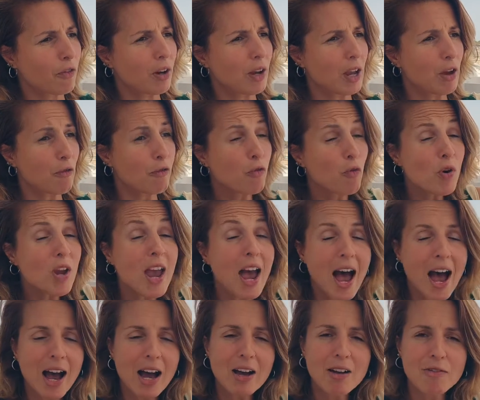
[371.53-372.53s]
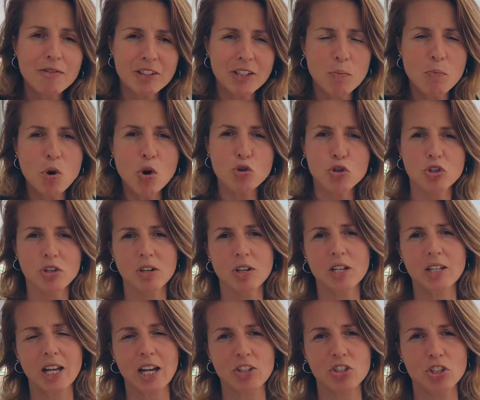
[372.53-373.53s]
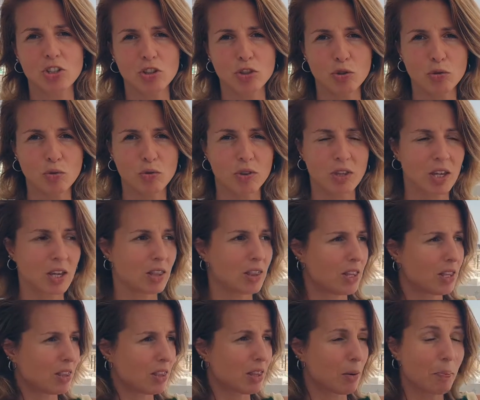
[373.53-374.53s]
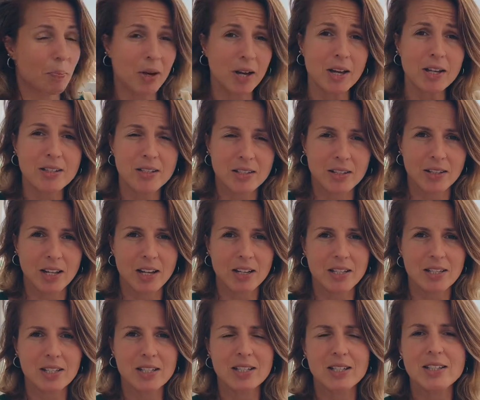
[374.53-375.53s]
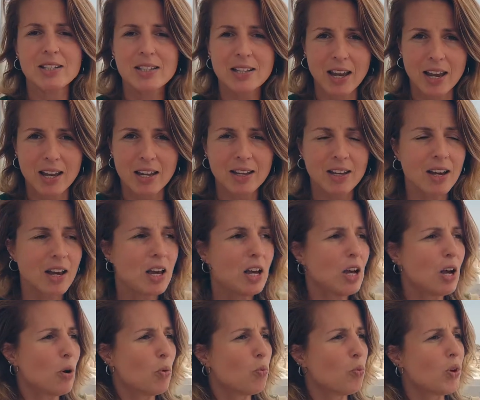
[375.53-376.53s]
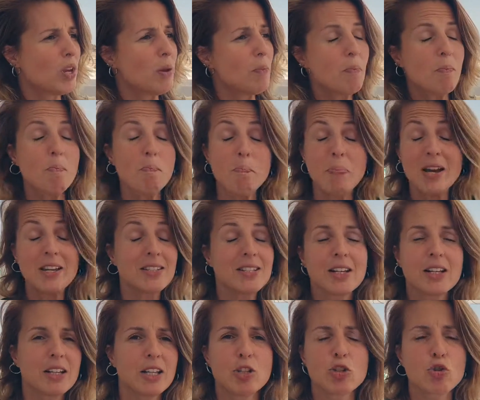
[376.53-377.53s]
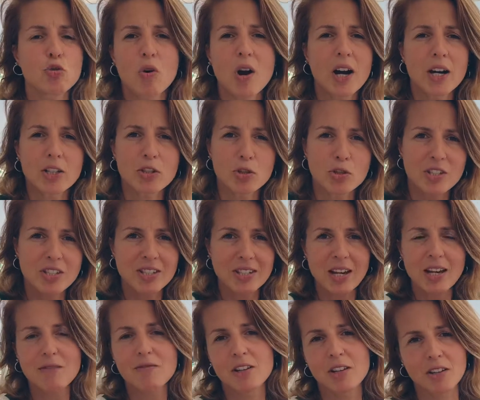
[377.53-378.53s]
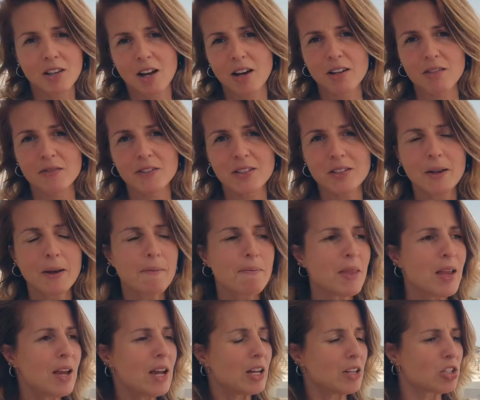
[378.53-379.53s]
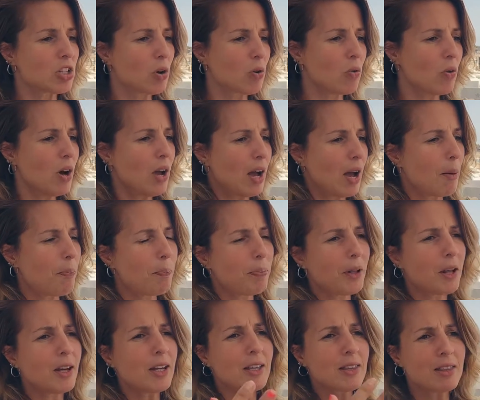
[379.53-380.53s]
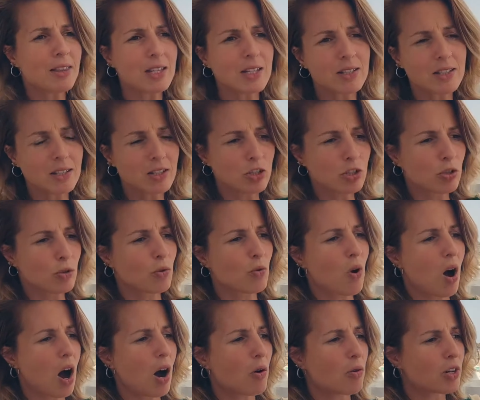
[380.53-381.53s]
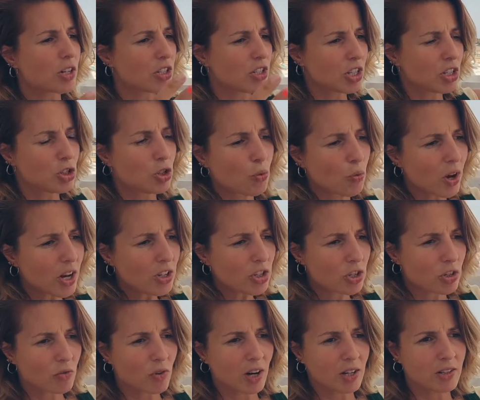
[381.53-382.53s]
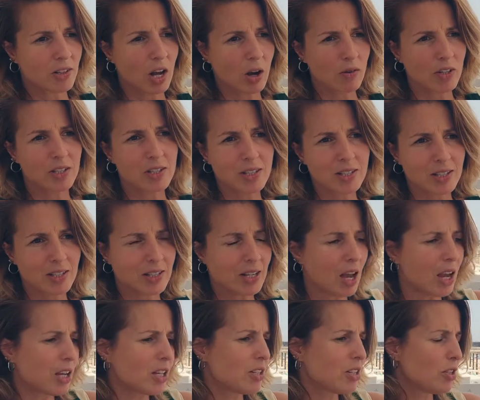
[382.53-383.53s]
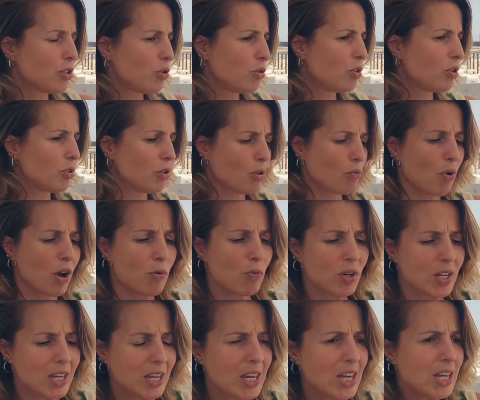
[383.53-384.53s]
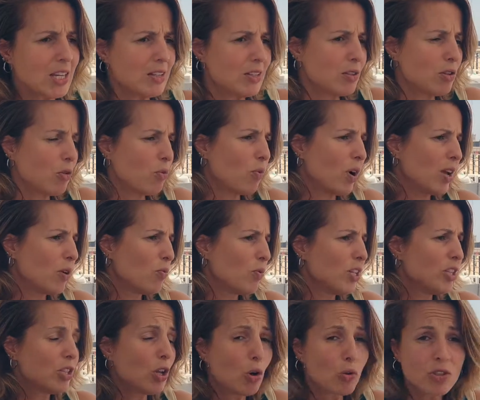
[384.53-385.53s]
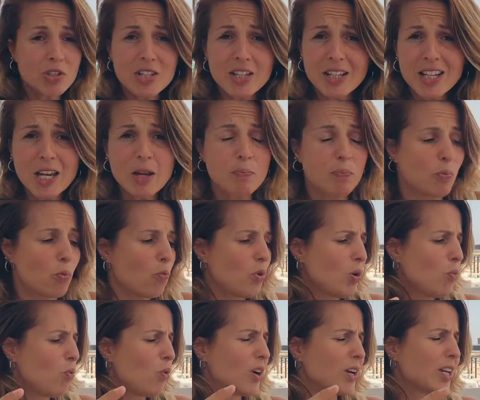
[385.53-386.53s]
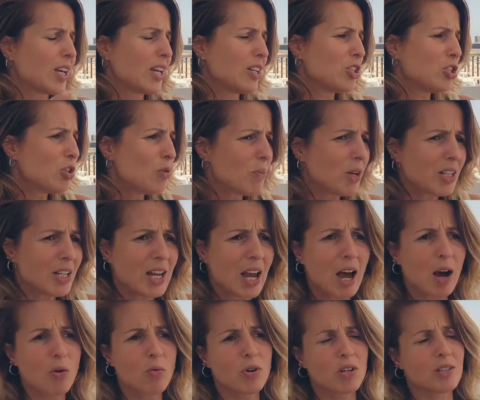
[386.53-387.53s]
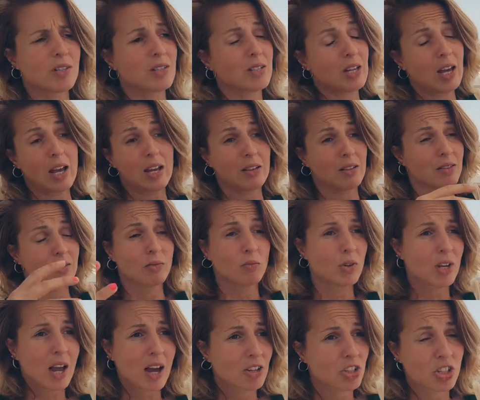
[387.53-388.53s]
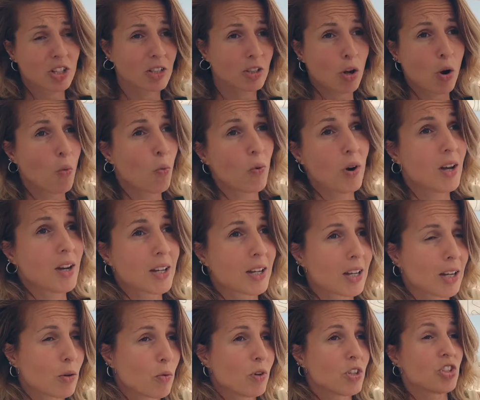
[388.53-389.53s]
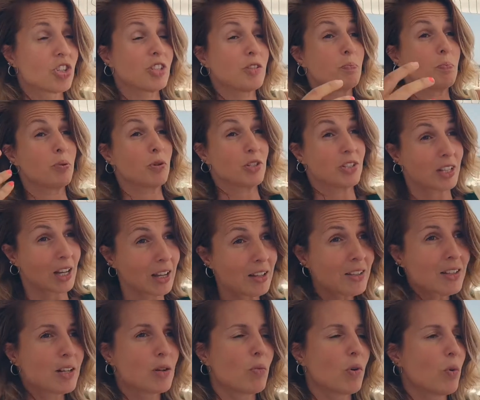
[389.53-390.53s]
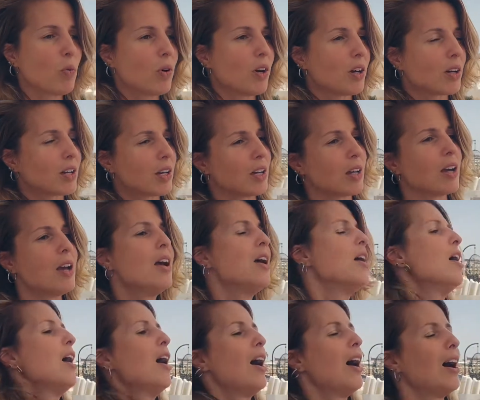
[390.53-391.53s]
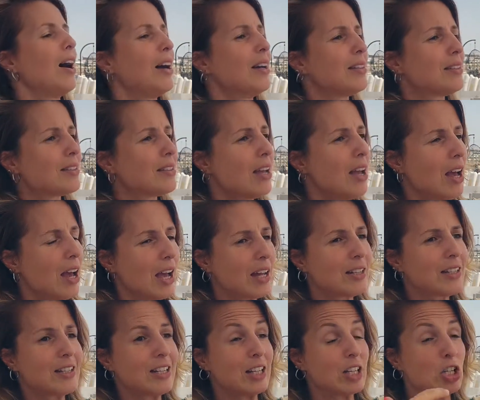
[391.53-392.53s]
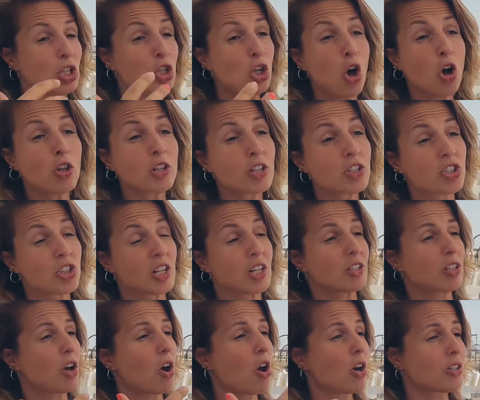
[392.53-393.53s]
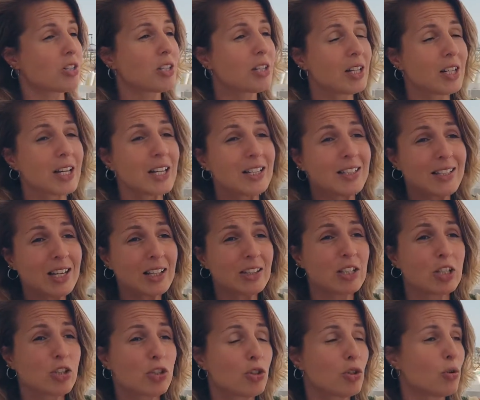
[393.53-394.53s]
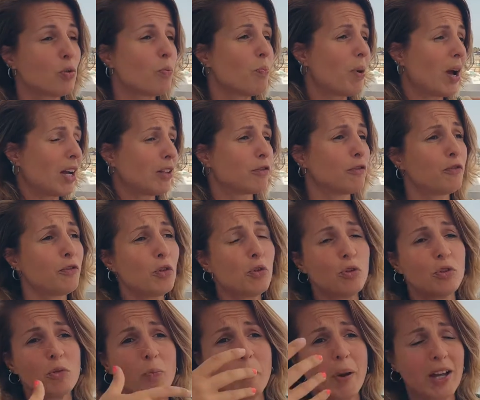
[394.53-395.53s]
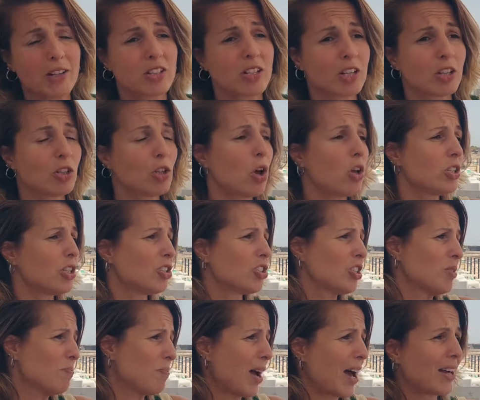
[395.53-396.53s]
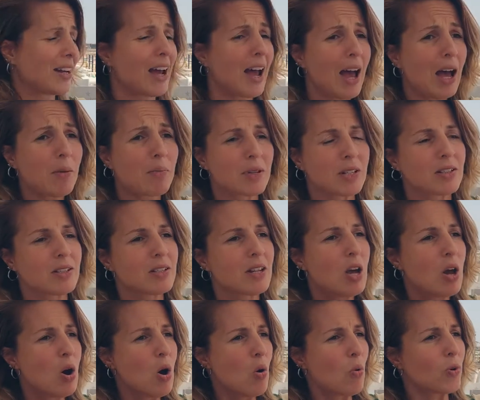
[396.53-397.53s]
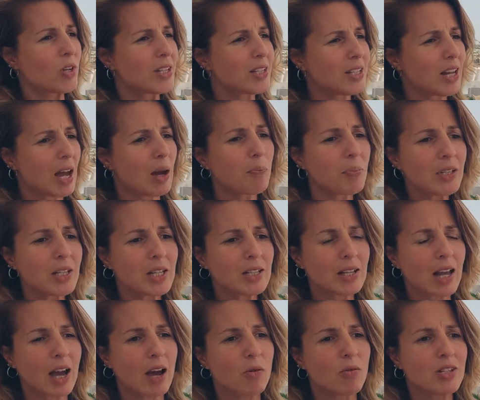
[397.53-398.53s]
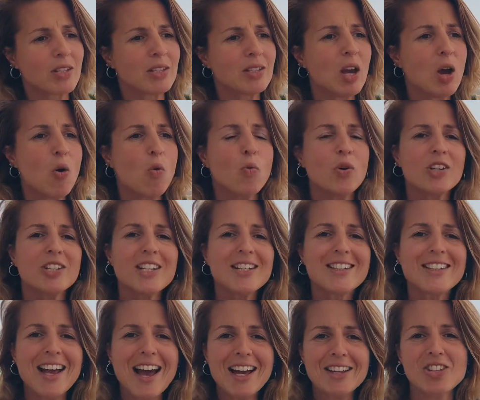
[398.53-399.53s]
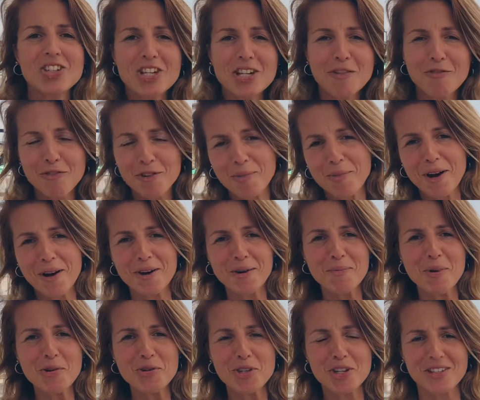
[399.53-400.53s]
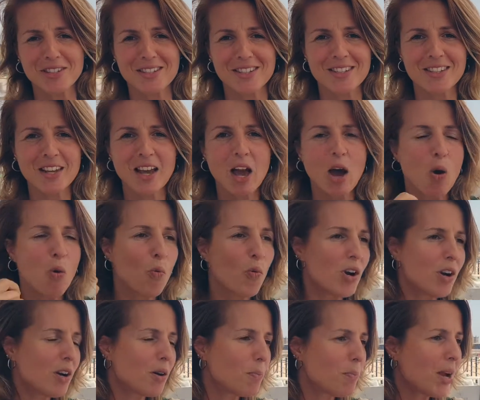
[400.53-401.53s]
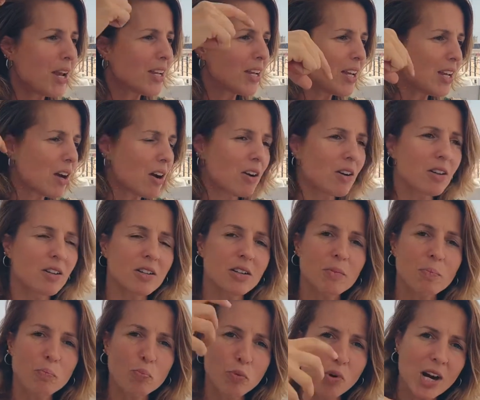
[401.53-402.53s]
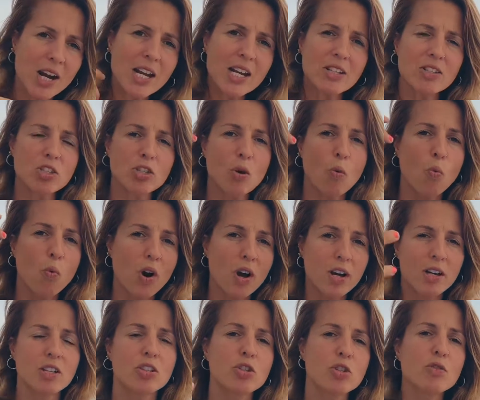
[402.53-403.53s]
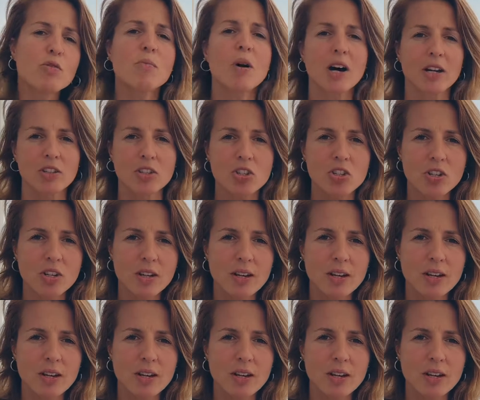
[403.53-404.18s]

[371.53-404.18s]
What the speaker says: If we have an emotional connection to the person that is in stake, we basically try to save their lives. So applying this to our situation right now in the society, due to the way we eat, the way we don't sleep, we're working too many hours, and we're actually not working, we're just pretending we're working. And technology, and constantly addicted to bad food, bad technology, bad habits. What is happening now is we're detaching from our emotions. We're making our brains work too much.